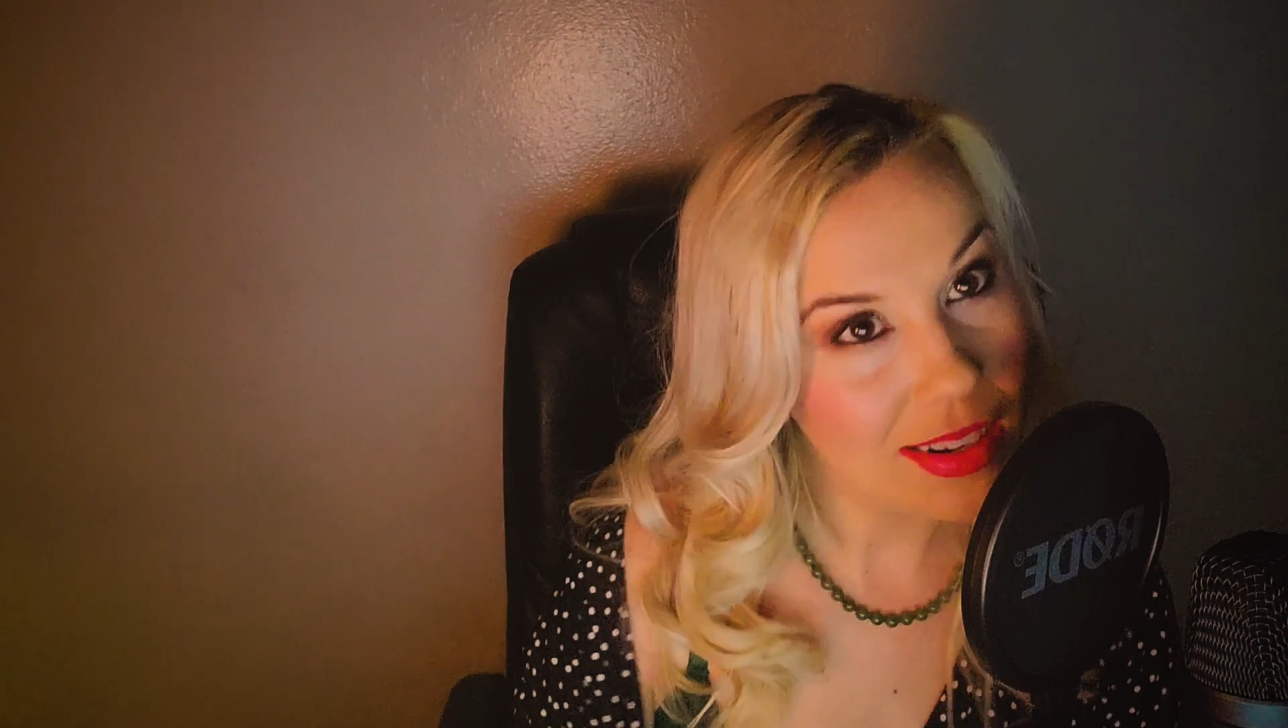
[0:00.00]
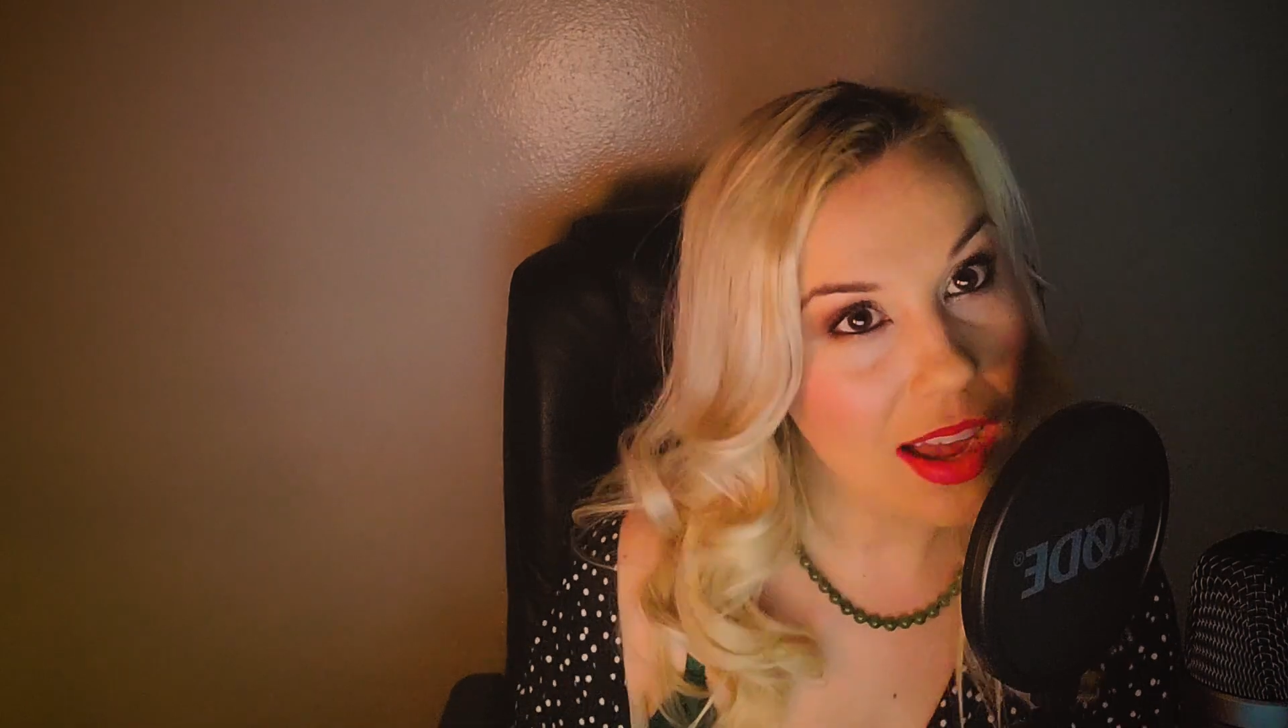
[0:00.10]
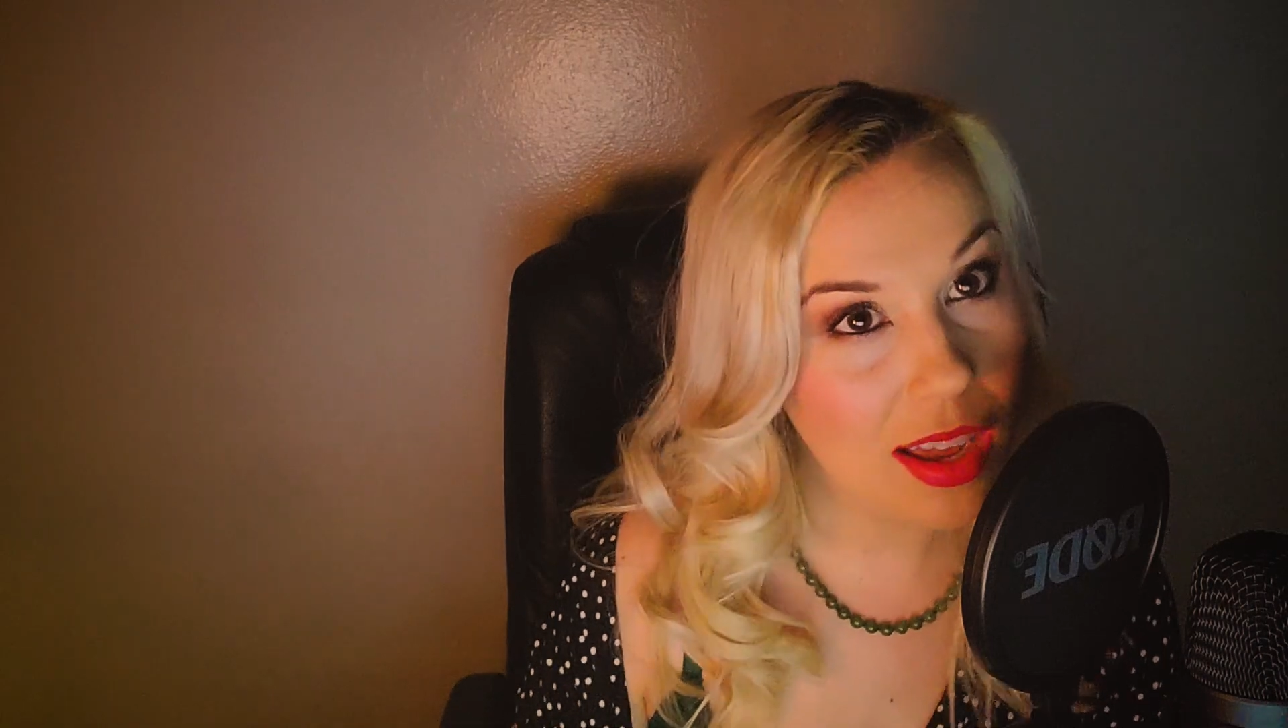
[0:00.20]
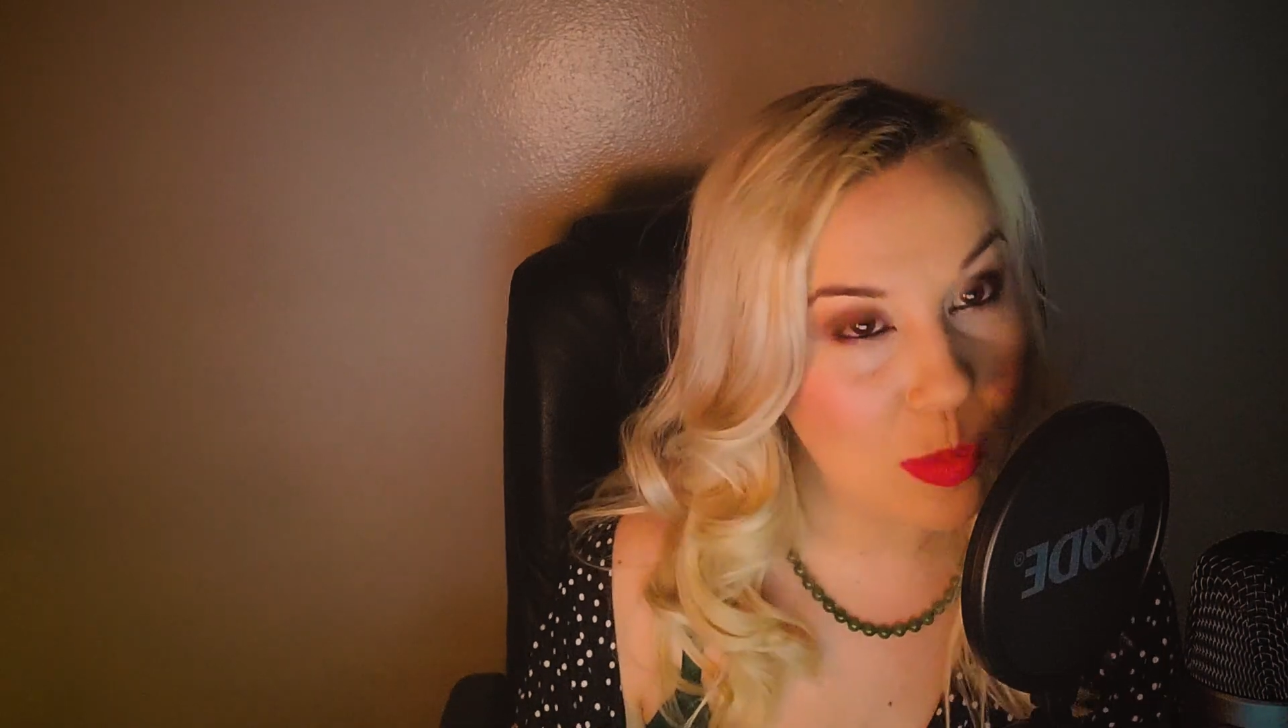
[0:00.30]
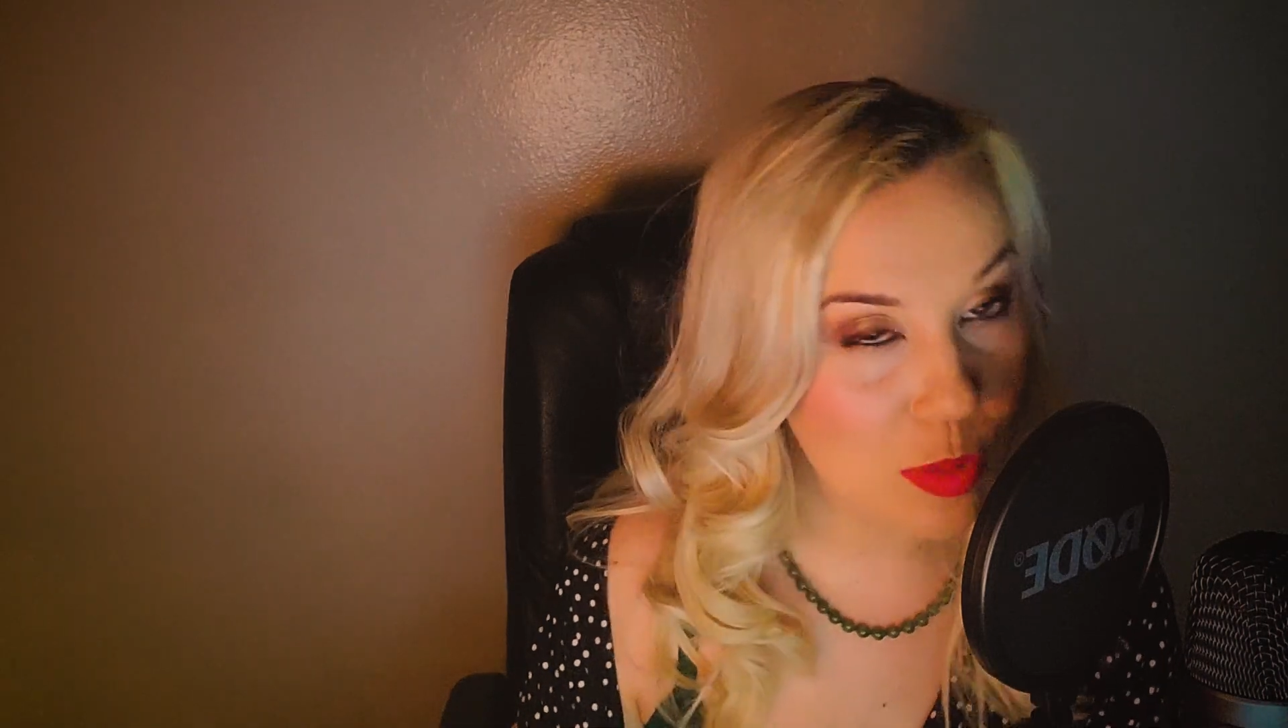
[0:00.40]

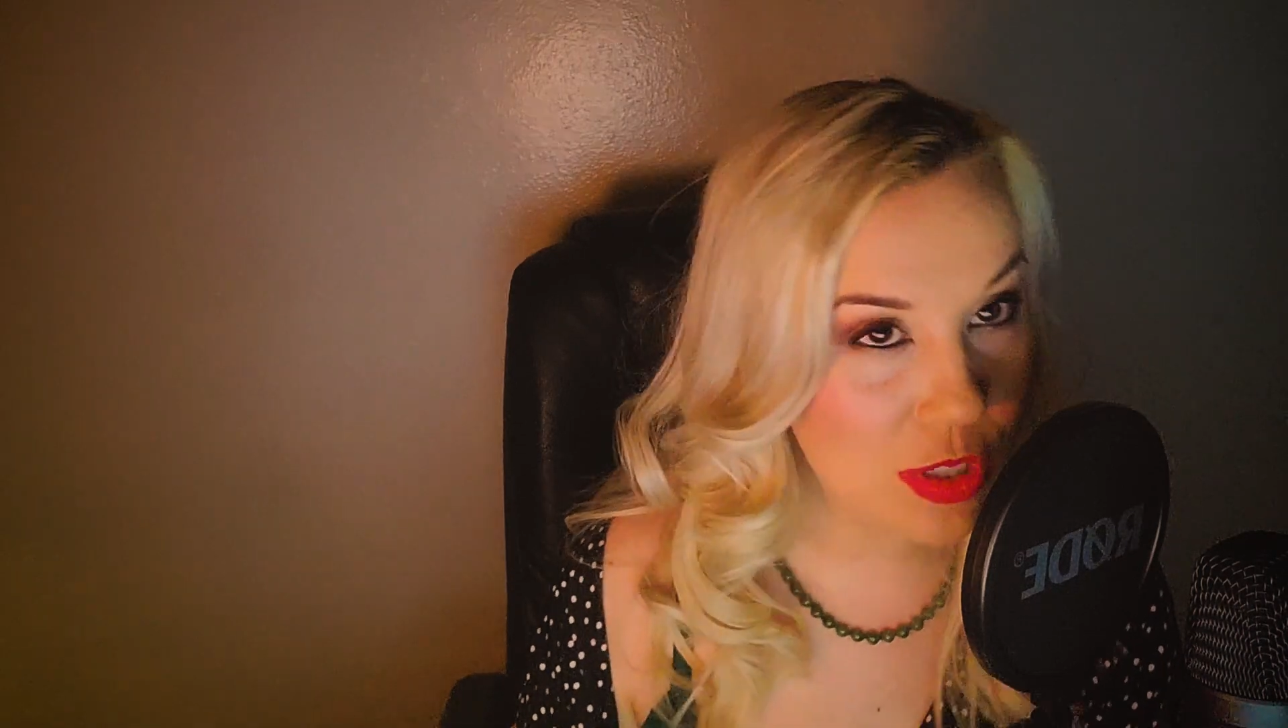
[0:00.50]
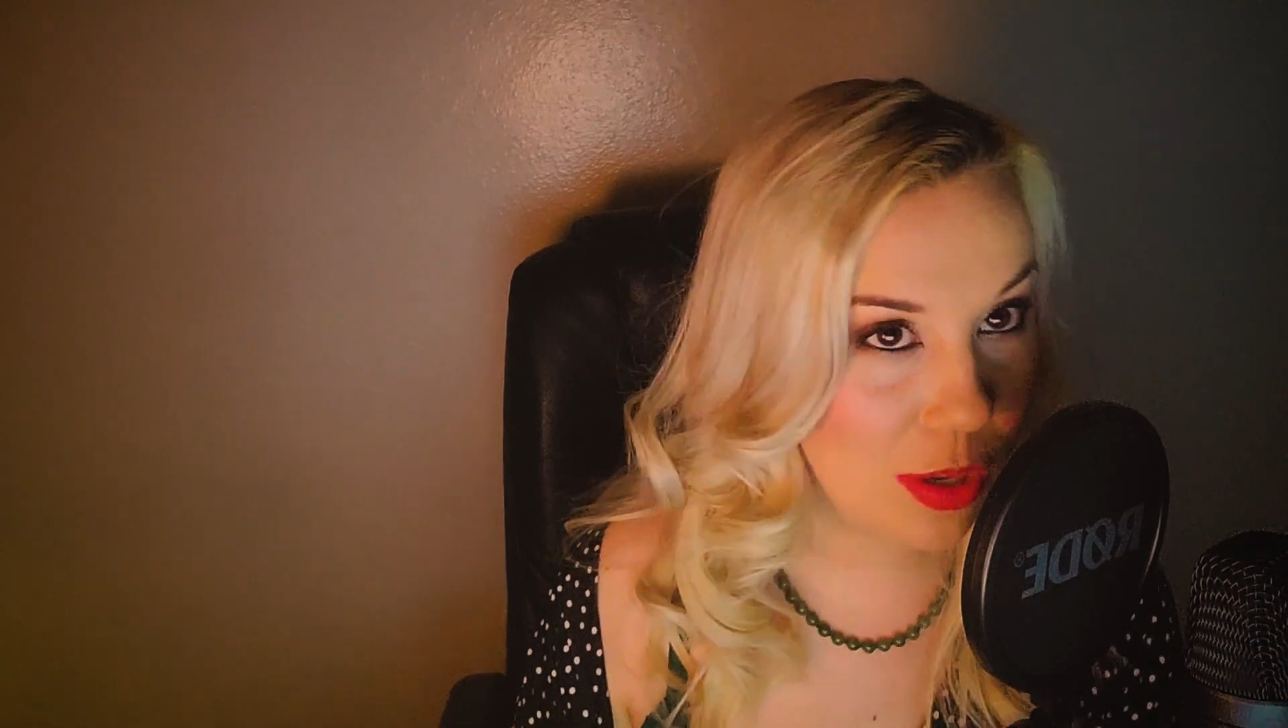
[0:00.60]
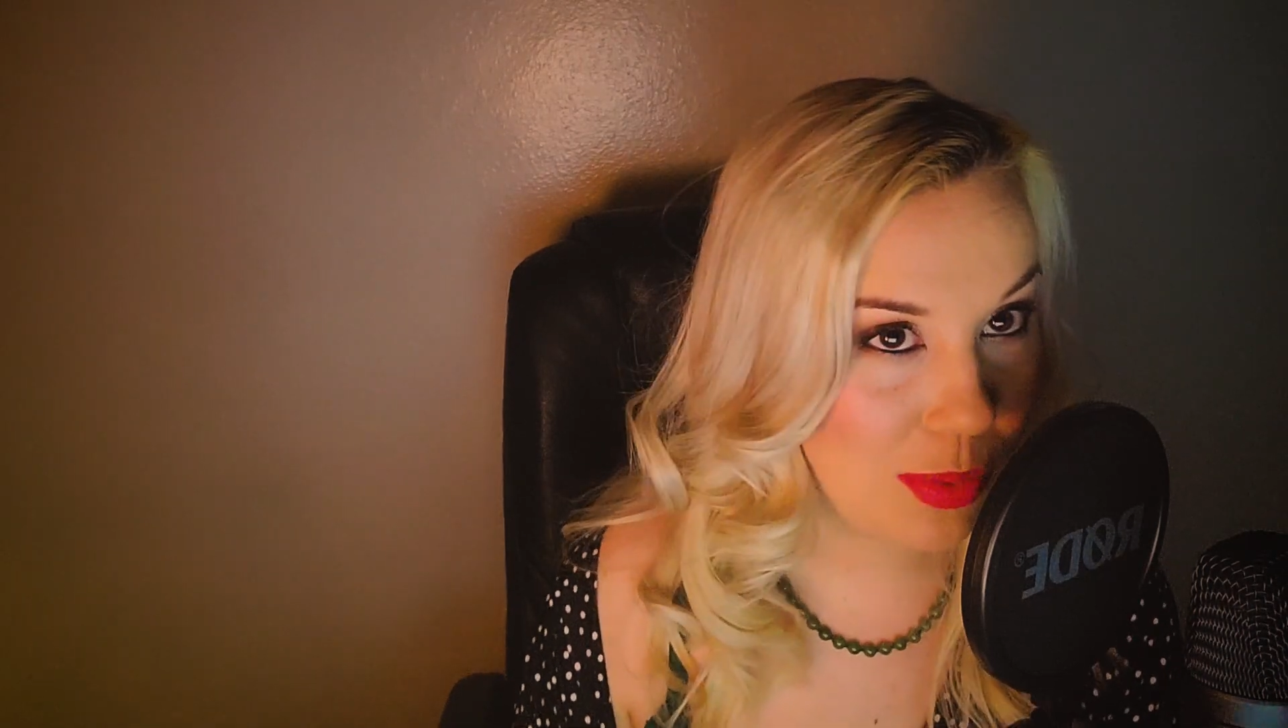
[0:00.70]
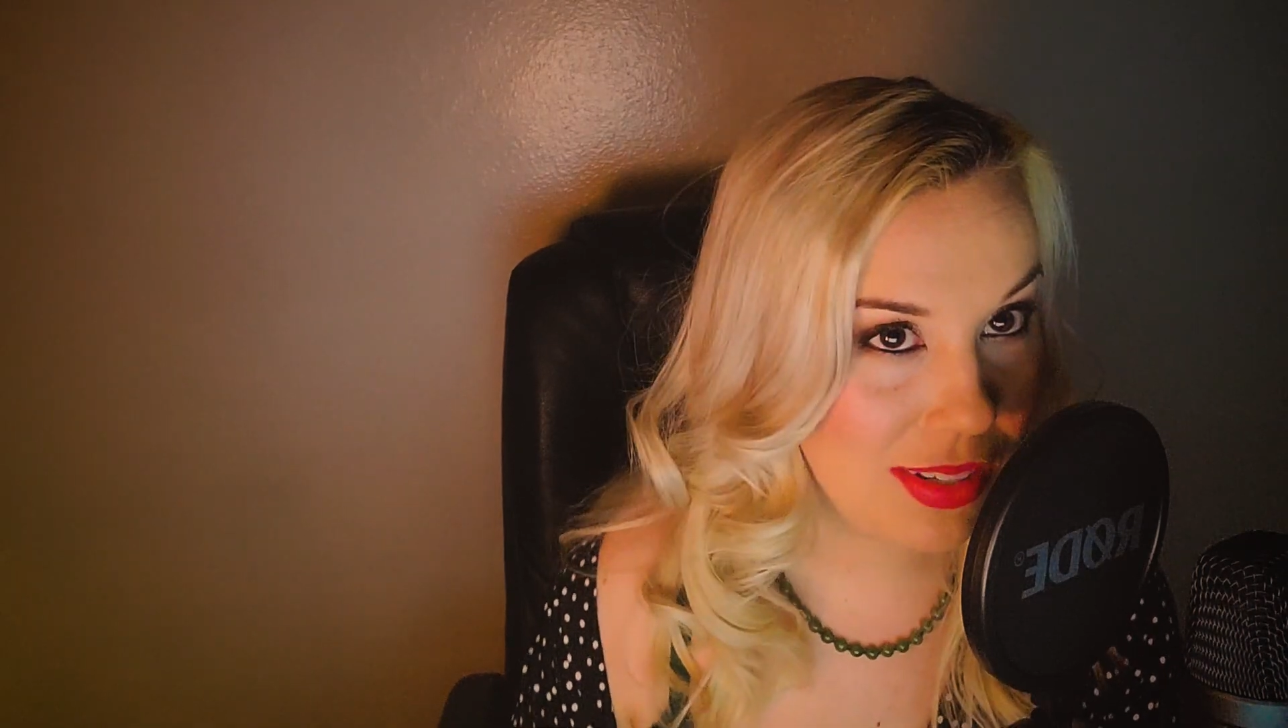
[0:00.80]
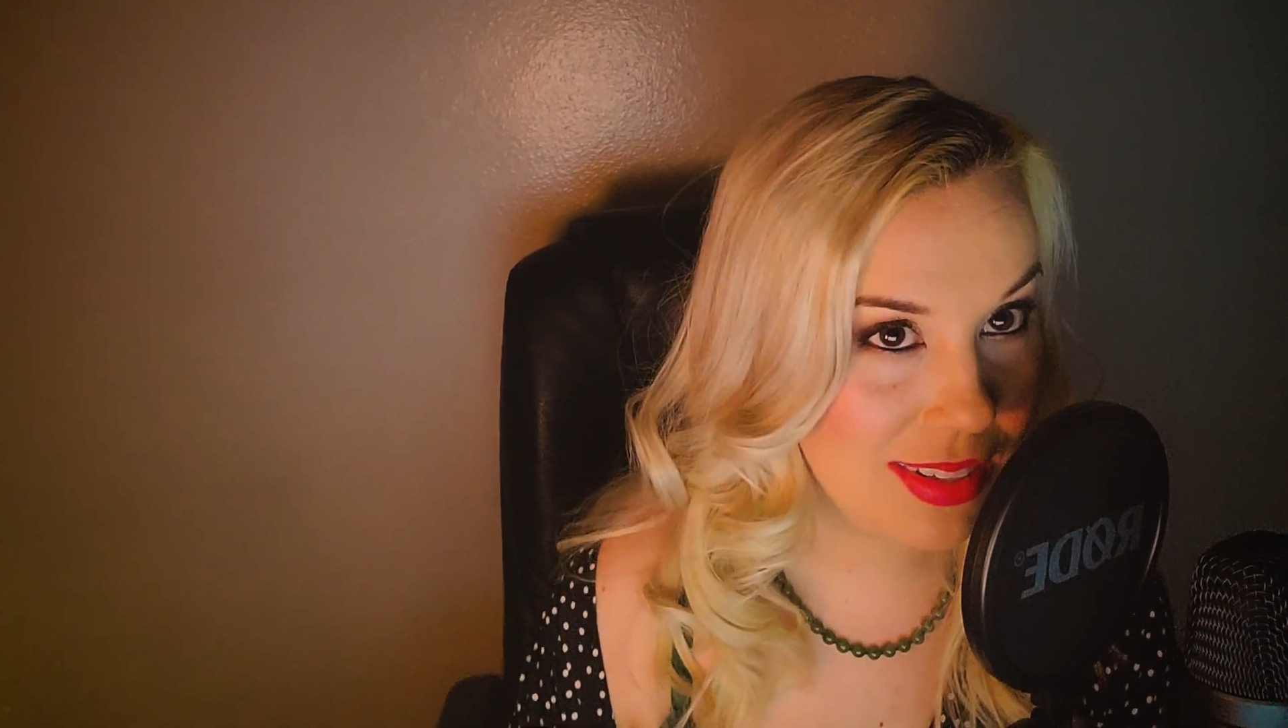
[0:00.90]
I'm Shelby